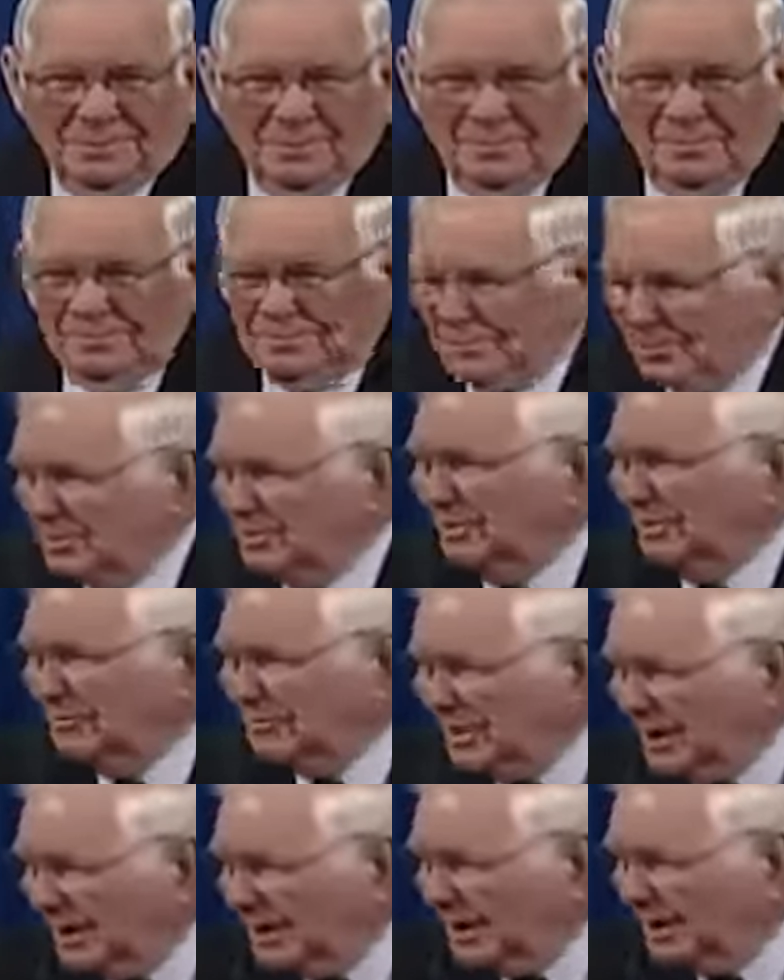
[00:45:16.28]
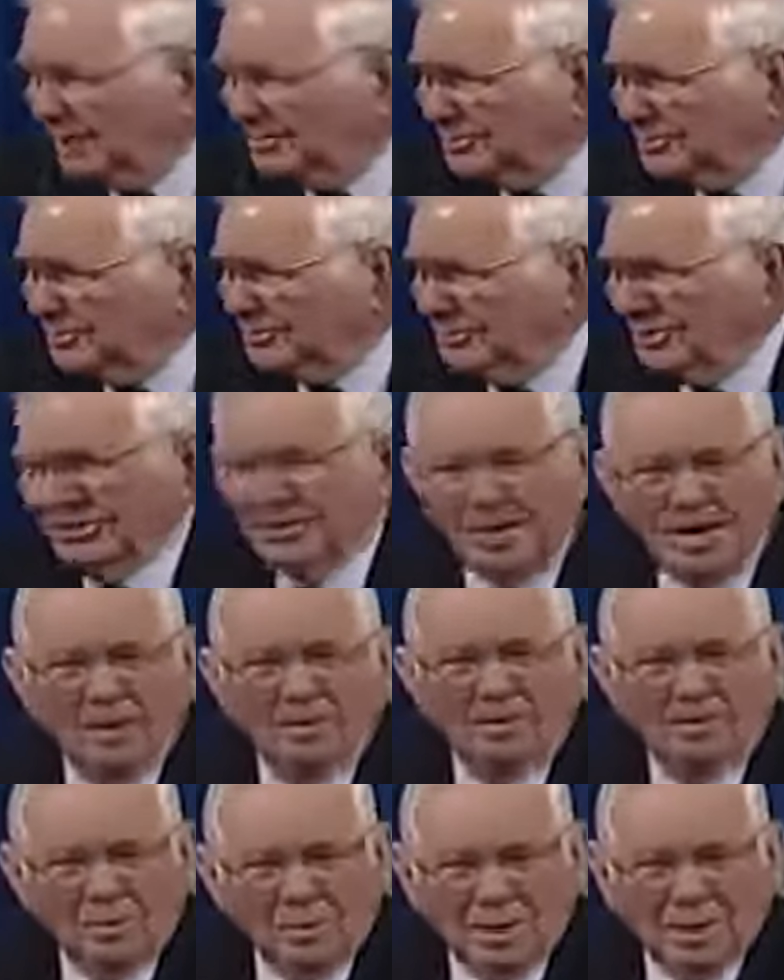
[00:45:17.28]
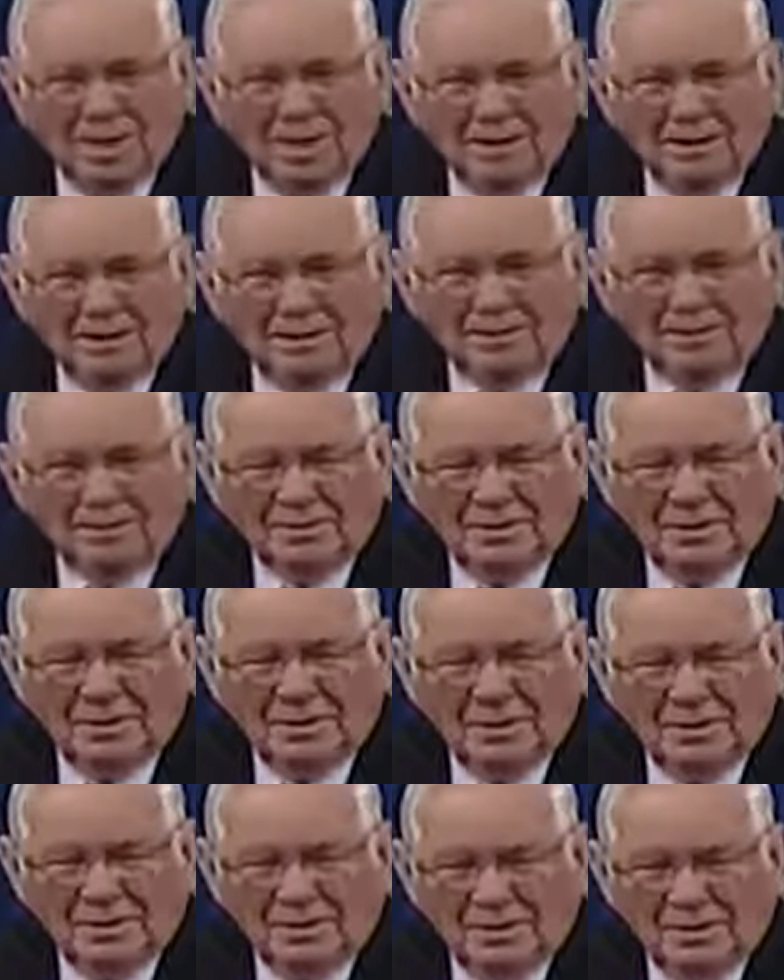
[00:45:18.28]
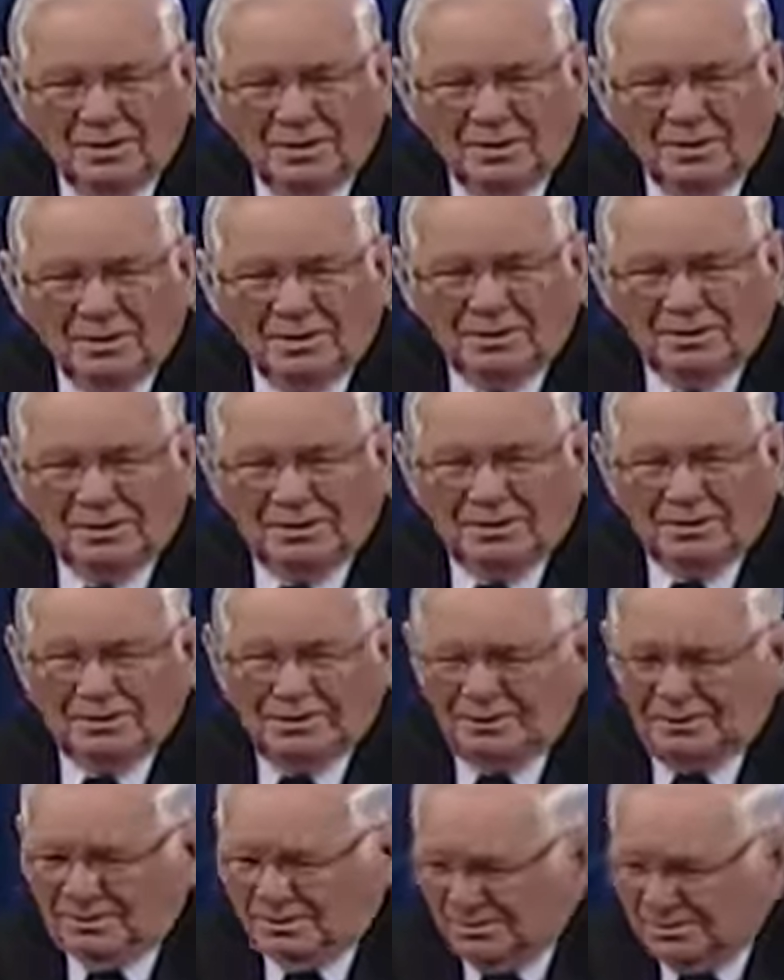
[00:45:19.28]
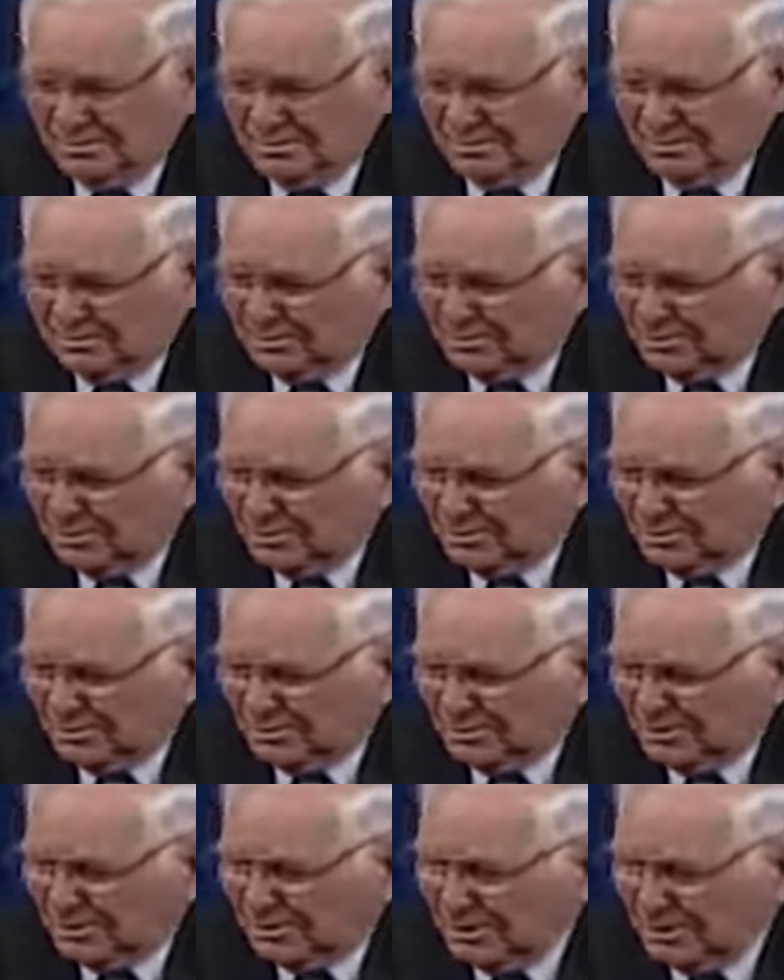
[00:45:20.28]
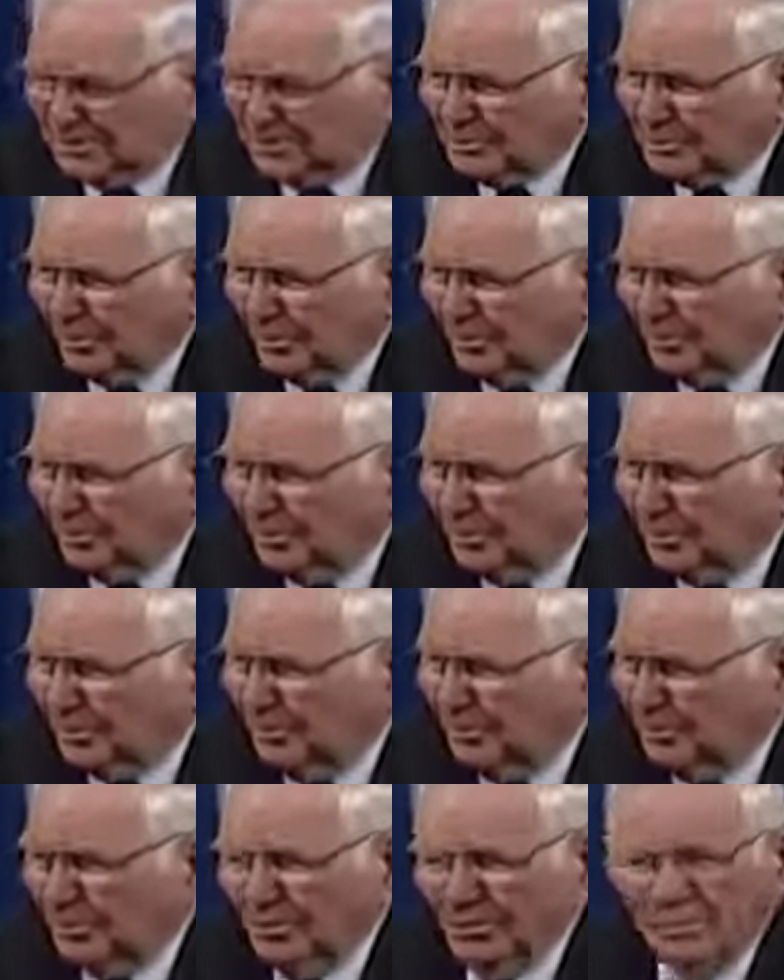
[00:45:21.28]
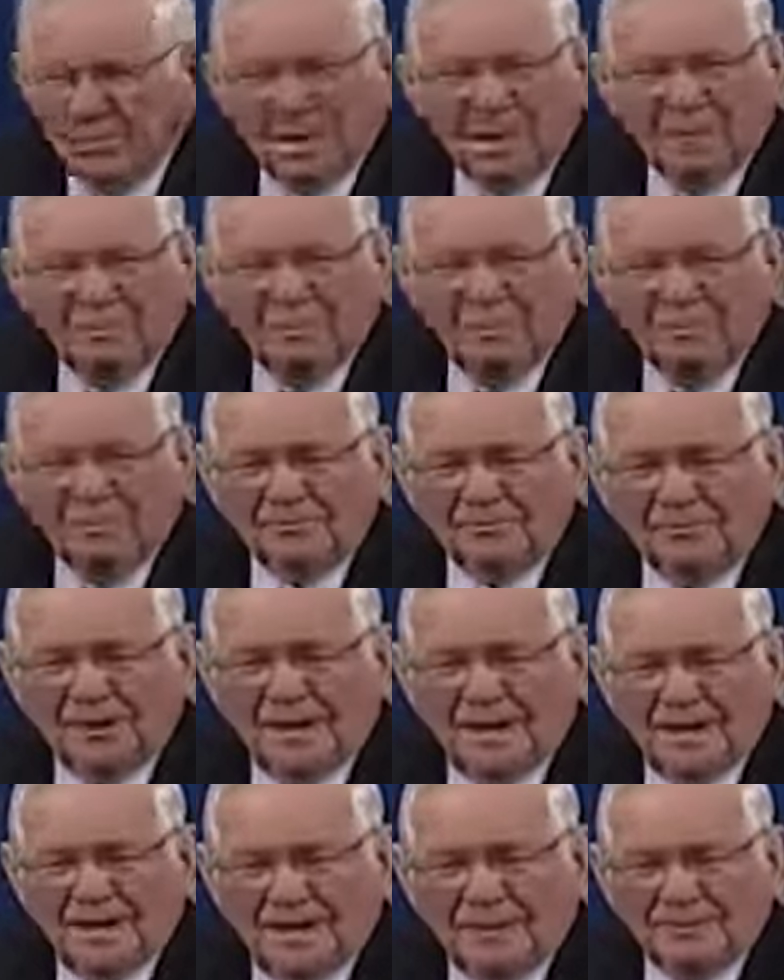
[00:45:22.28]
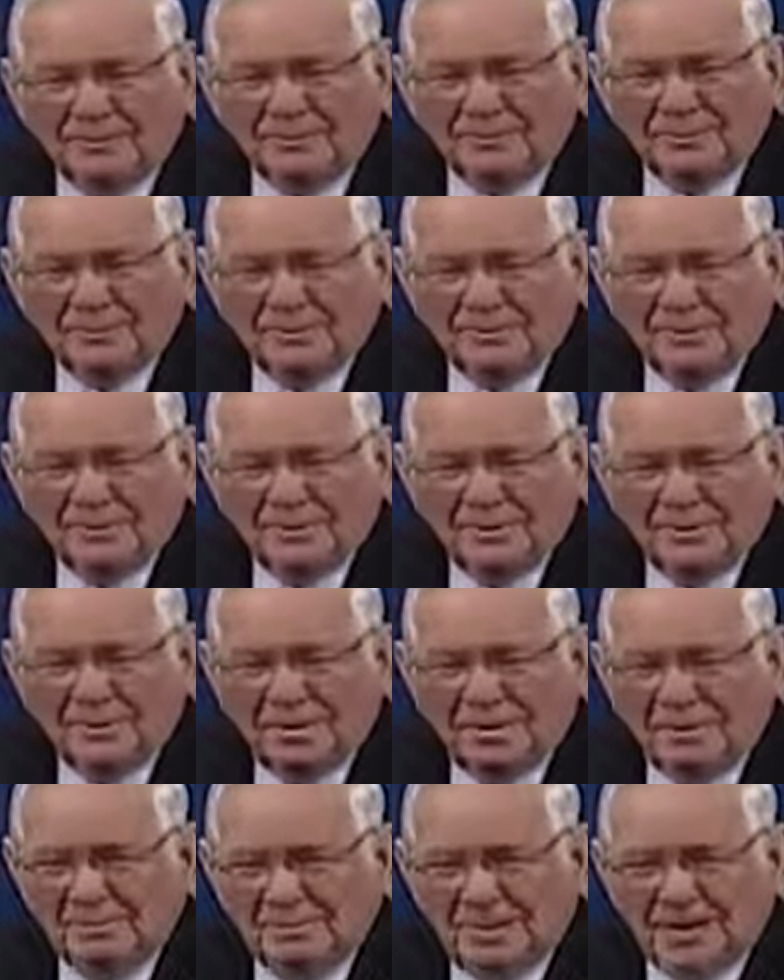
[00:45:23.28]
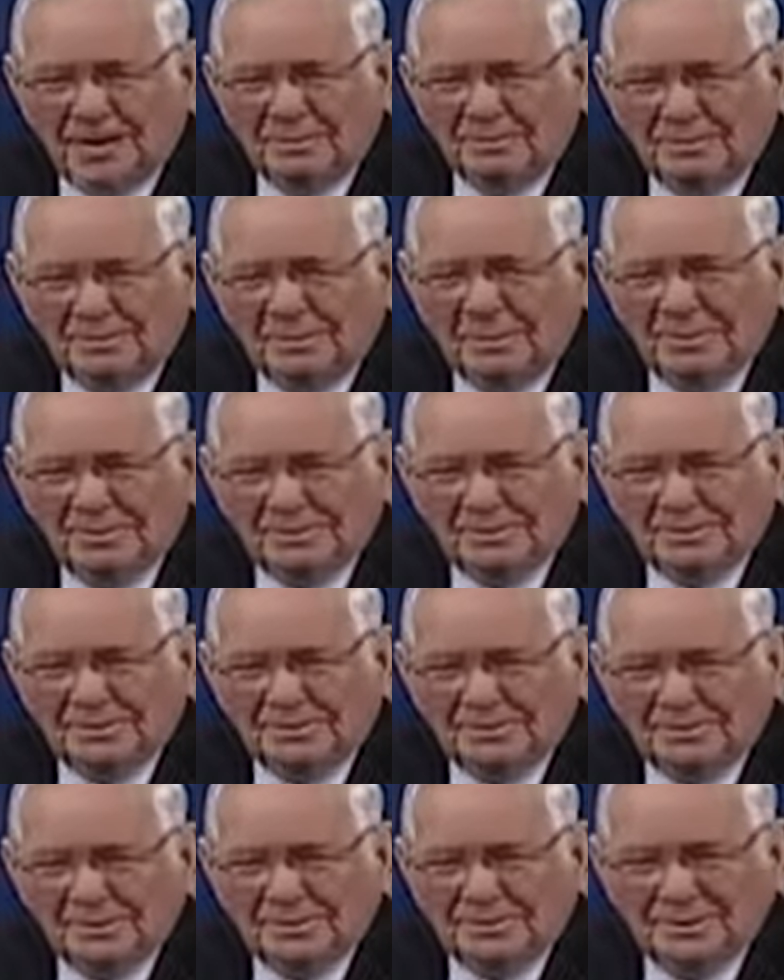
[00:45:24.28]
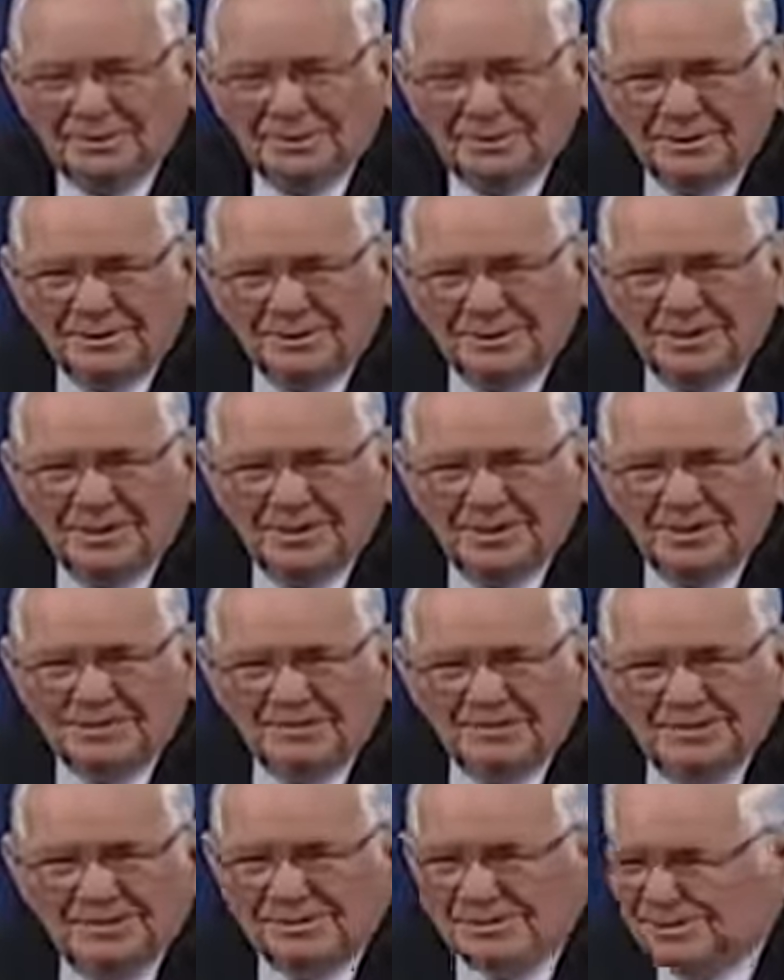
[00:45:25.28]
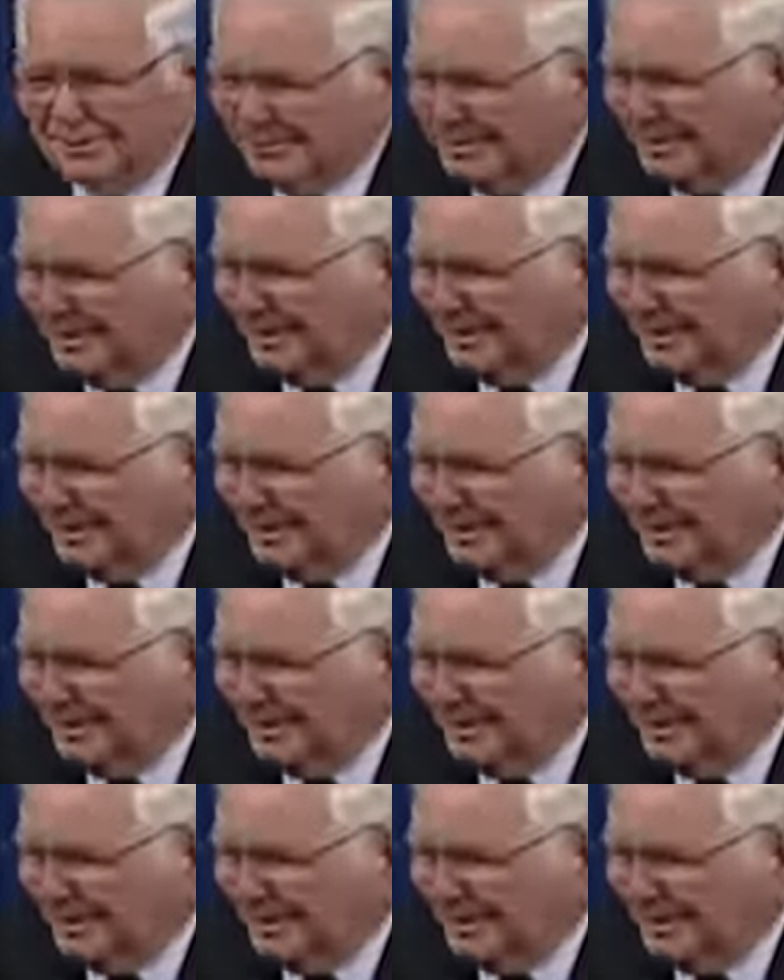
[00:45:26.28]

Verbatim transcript: You shouldn't have done it just in that way. Okay. You, you, sugar will catch a whole lot more flies and bad preachers than just